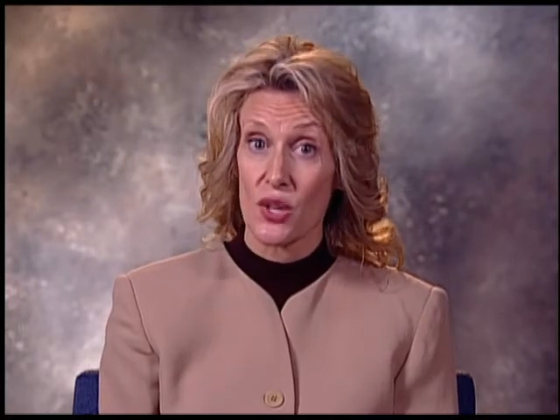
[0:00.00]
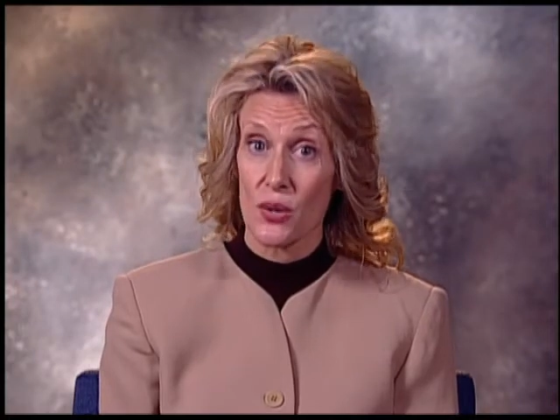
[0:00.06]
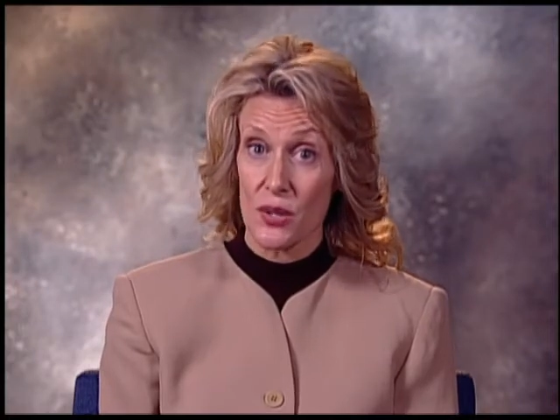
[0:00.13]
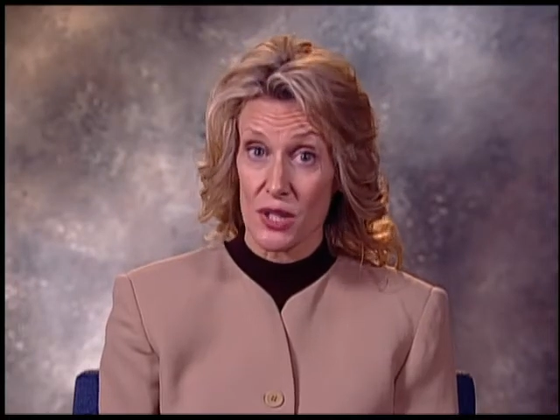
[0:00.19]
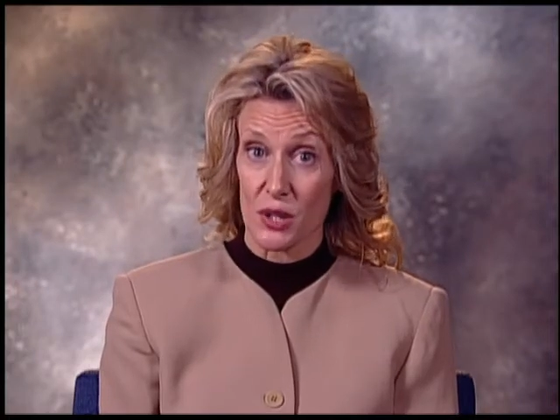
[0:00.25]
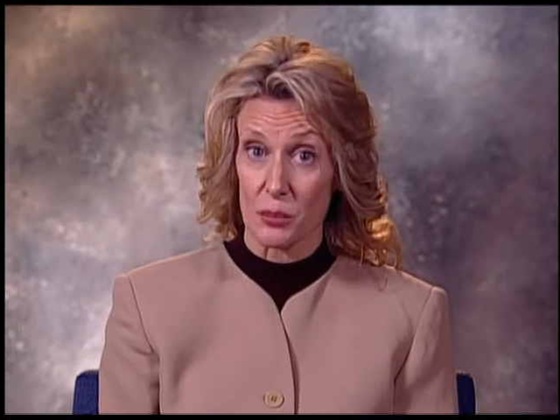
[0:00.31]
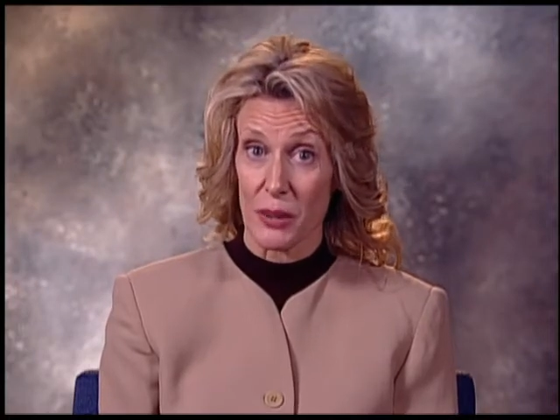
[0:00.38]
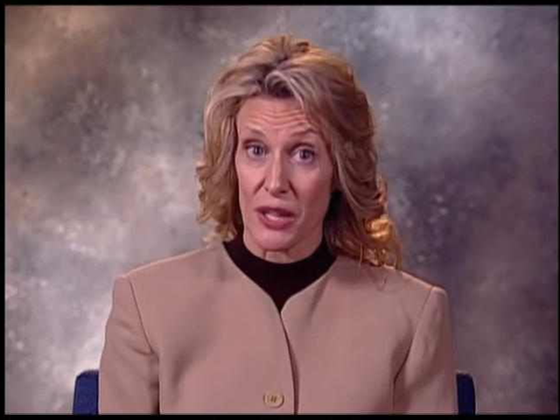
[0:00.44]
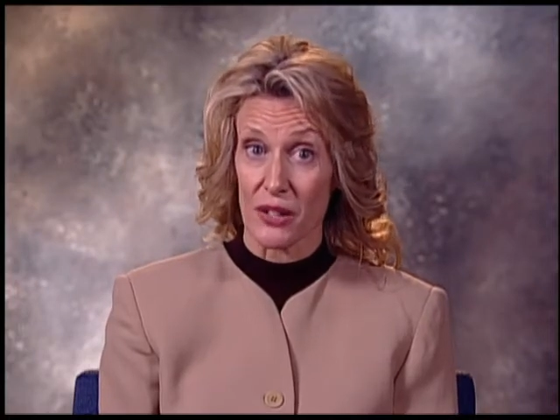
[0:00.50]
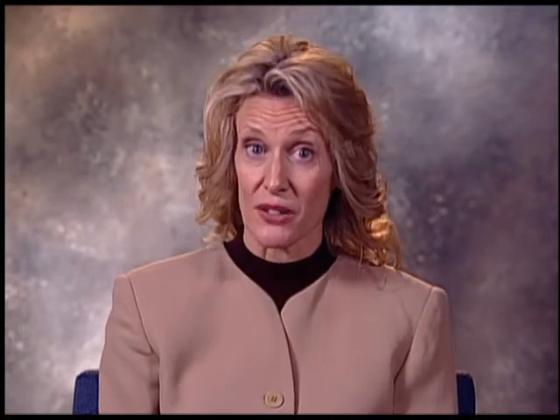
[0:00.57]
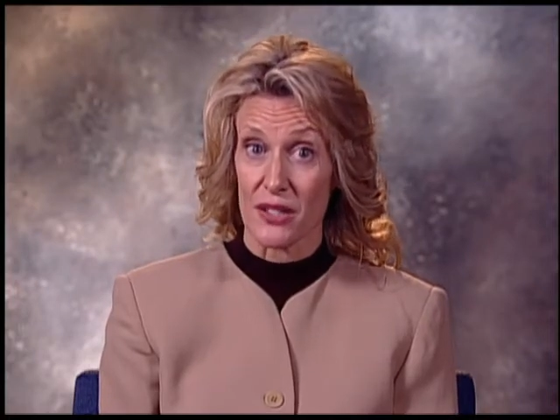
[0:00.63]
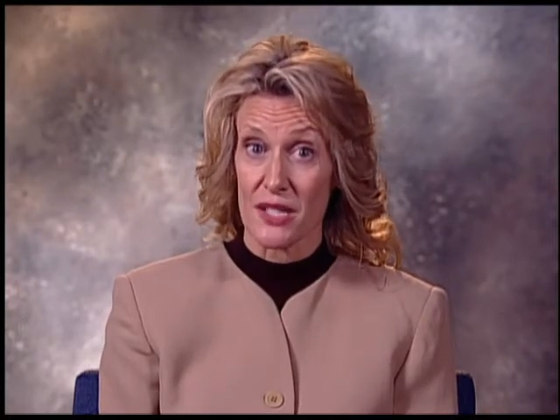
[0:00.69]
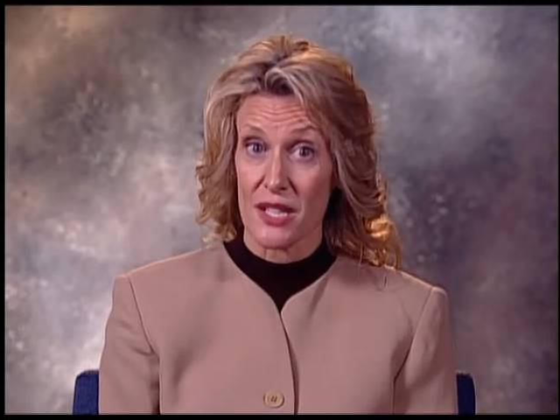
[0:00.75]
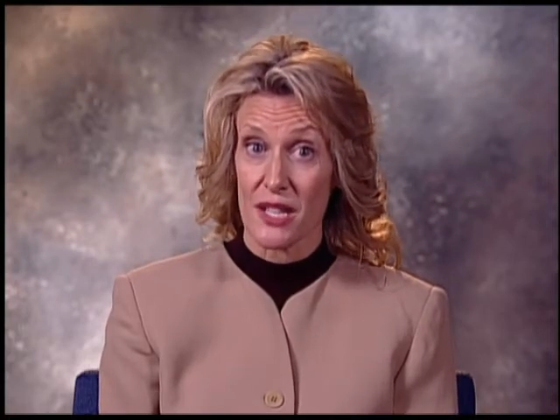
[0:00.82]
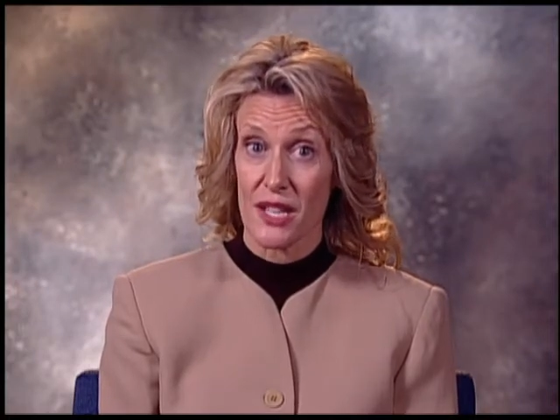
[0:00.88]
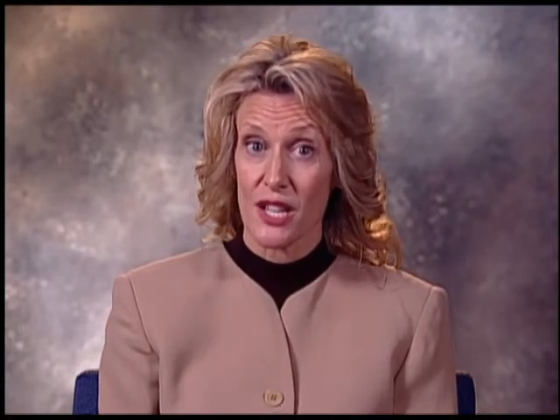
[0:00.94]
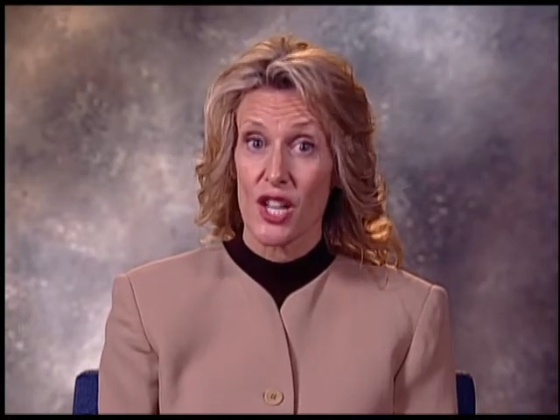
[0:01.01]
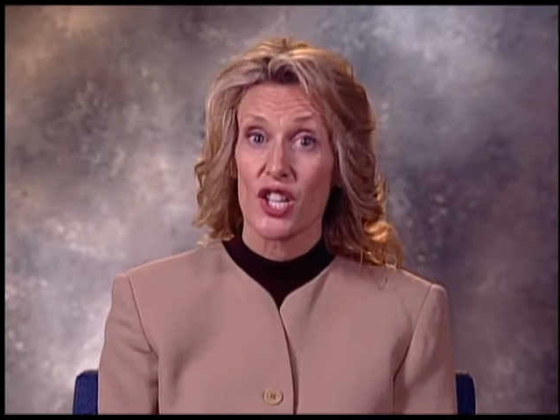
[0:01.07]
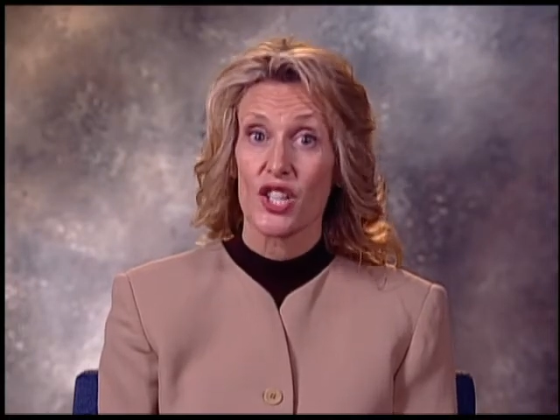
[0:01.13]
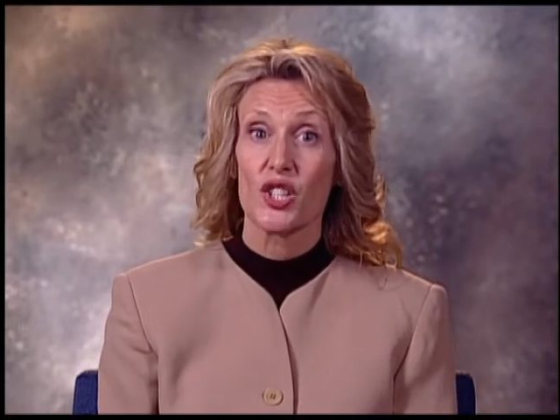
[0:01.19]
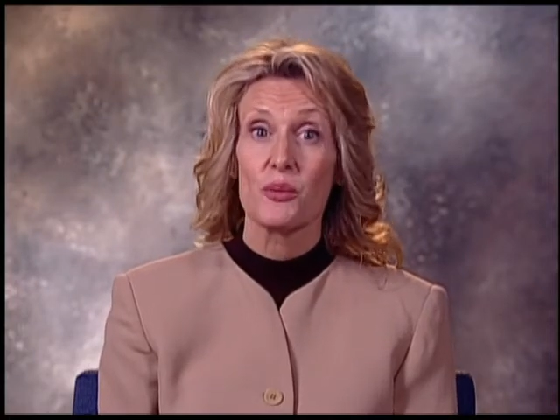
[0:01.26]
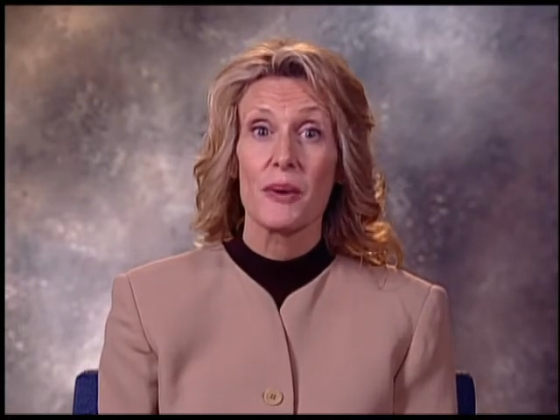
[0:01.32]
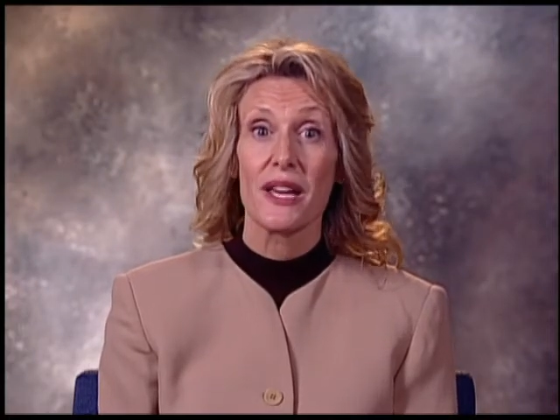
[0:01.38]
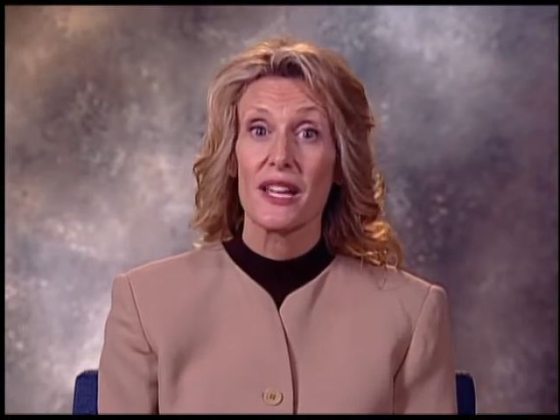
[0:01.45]
parent, you may
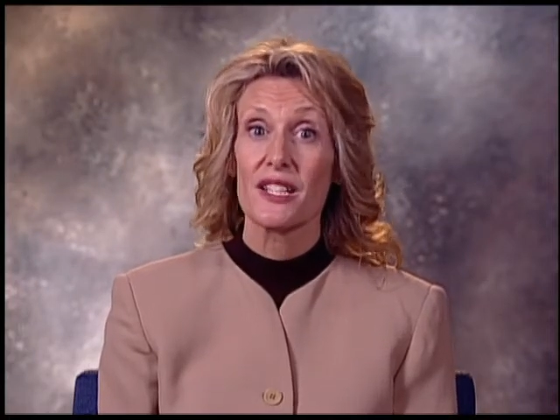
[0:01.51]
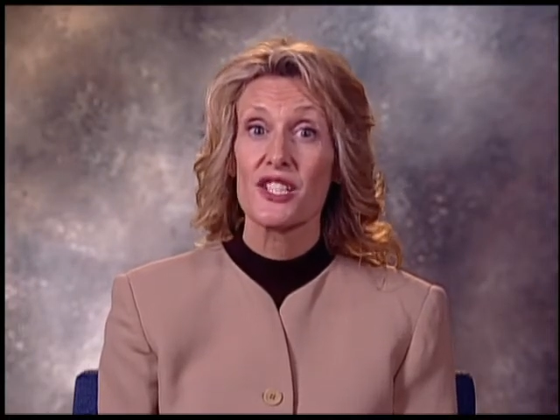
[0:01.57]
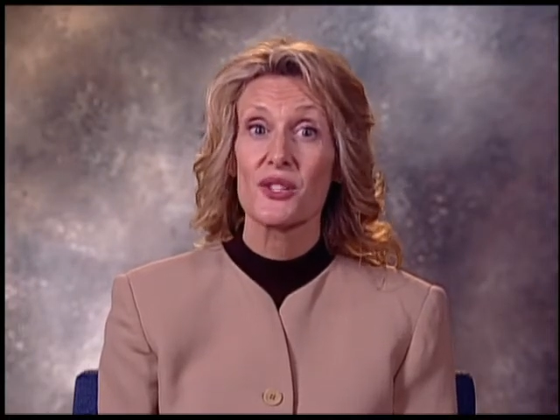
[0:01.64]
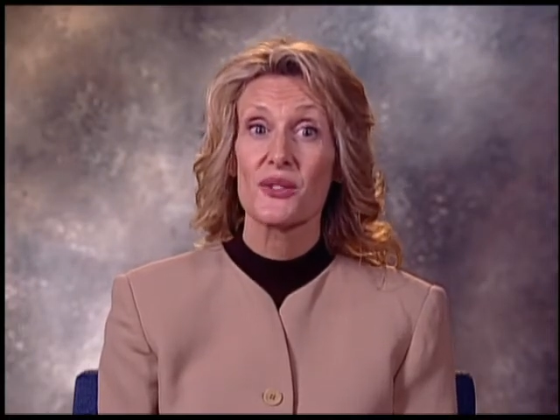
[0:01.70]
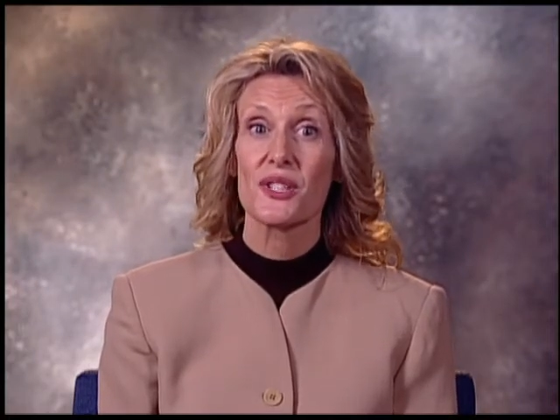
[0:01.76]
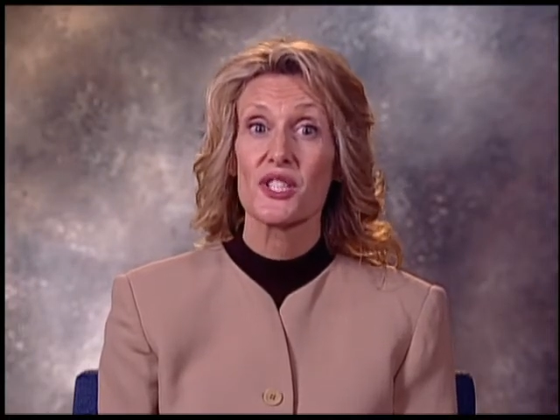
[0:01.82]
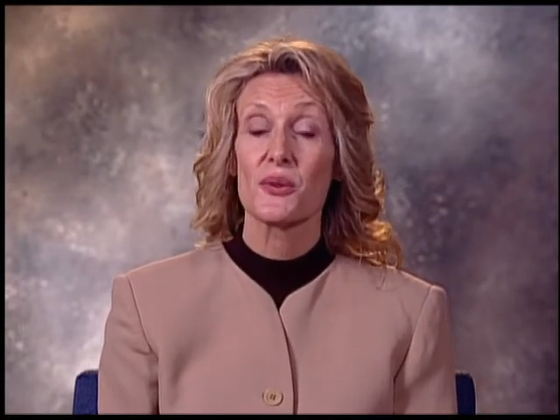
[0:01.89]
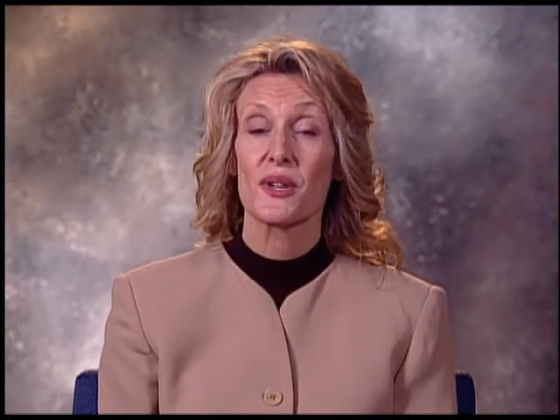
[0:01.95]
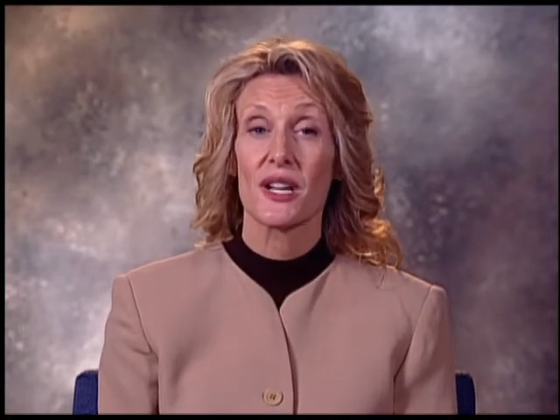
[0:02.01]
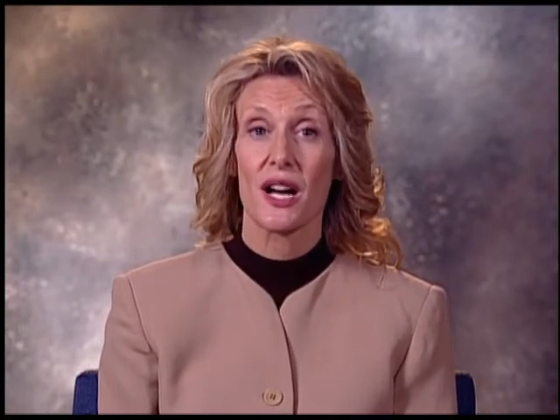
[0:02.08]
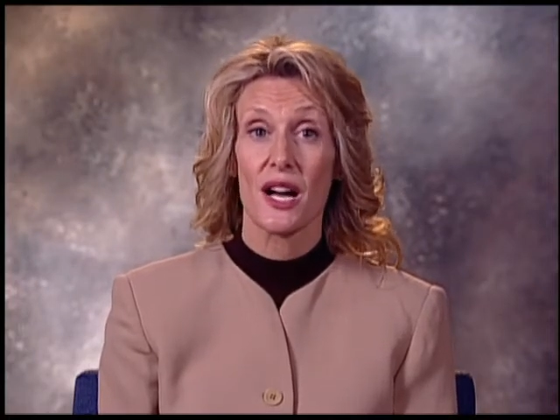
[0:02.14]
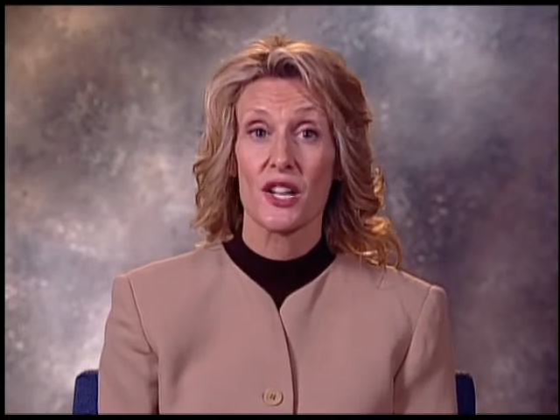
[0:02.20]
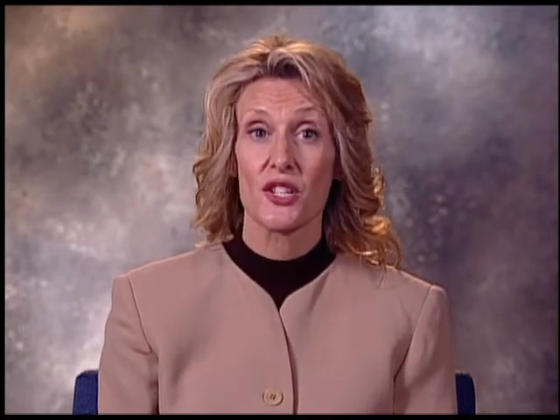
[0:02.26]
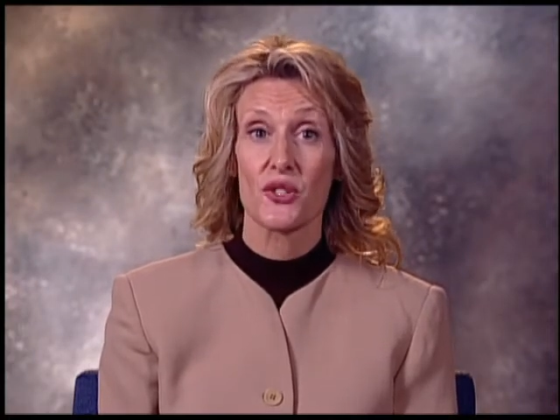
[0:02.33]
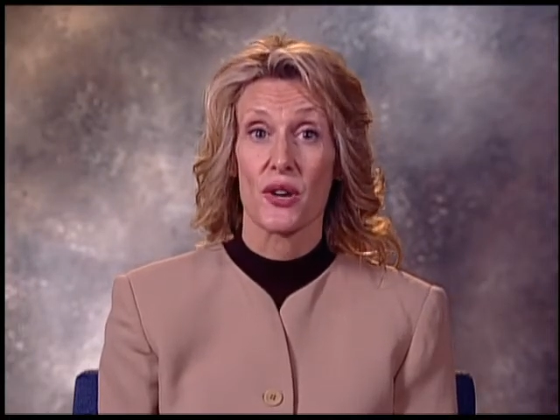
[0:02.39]
enter into a contract